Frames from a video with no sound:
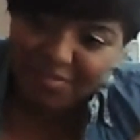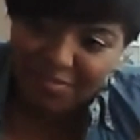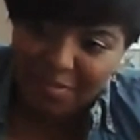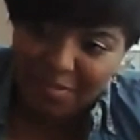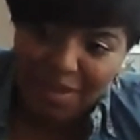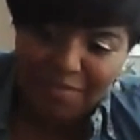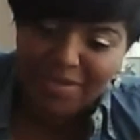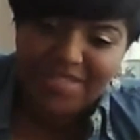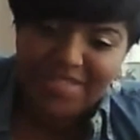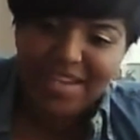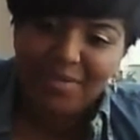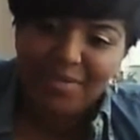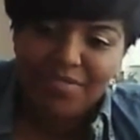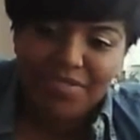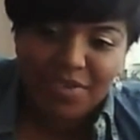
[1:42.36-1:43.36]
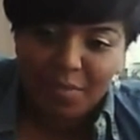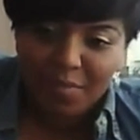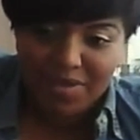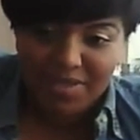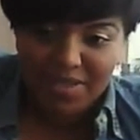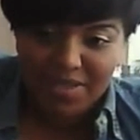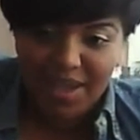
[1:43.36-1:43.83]
maybe sleep with
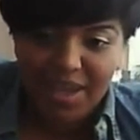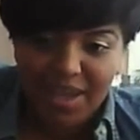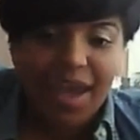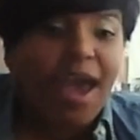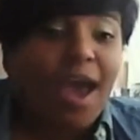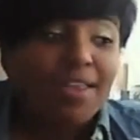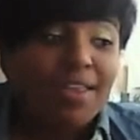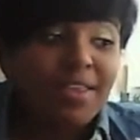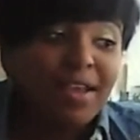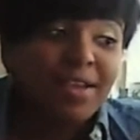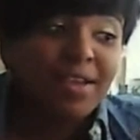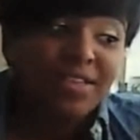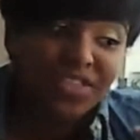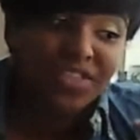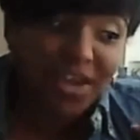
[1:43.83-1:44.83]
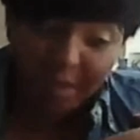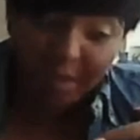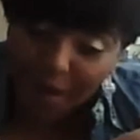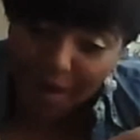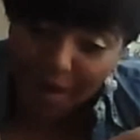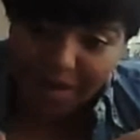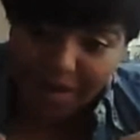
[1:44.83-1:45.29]
somebody, and then she
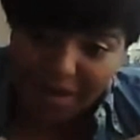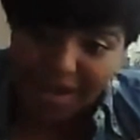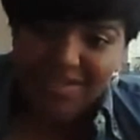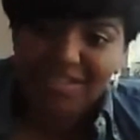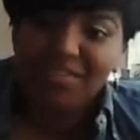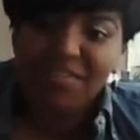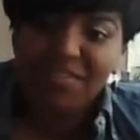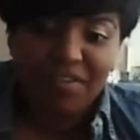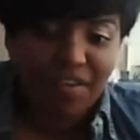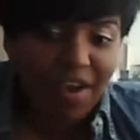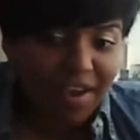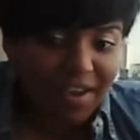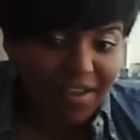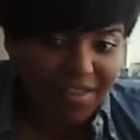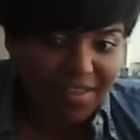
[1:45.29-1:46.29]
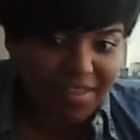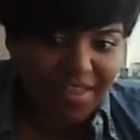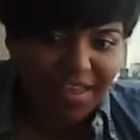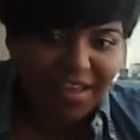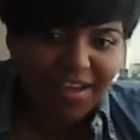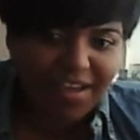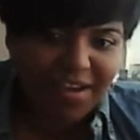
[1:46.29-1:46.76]
might actually regret it and
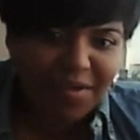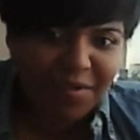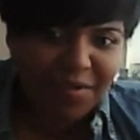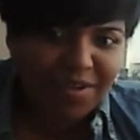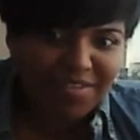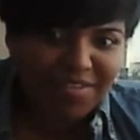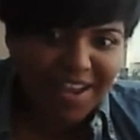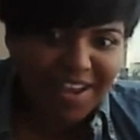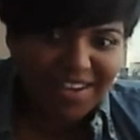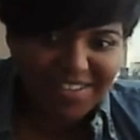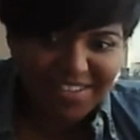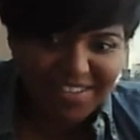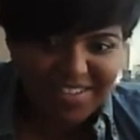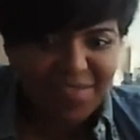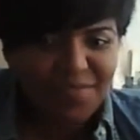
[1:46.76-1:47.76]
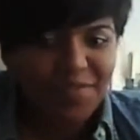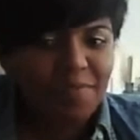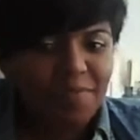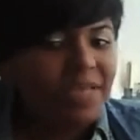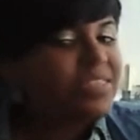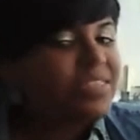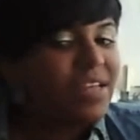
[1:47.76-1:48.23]
think, I want a relationship from
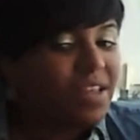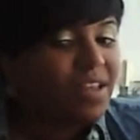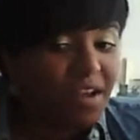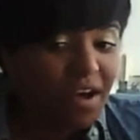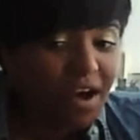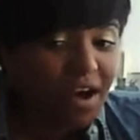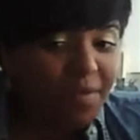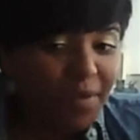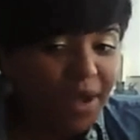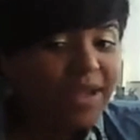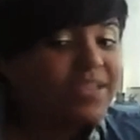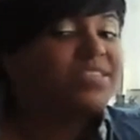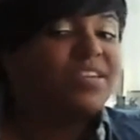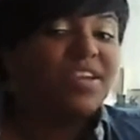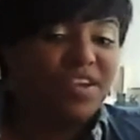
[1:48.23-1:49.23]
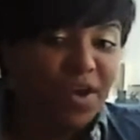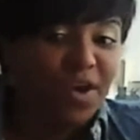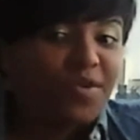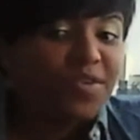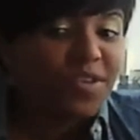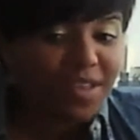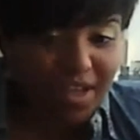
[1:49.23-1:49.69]
this, and the guy might actually
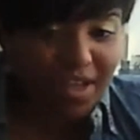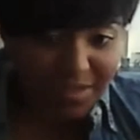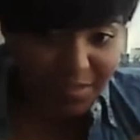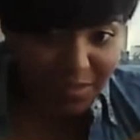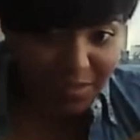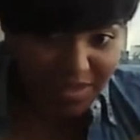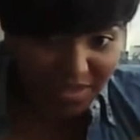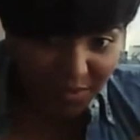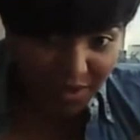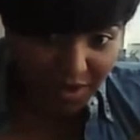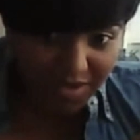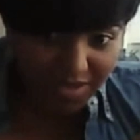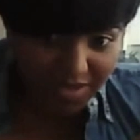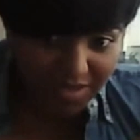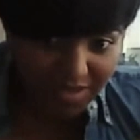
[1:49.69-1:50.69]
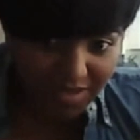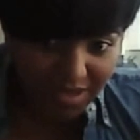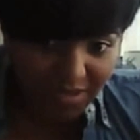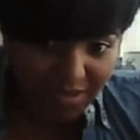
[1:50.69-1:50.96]
know that that's what she wants.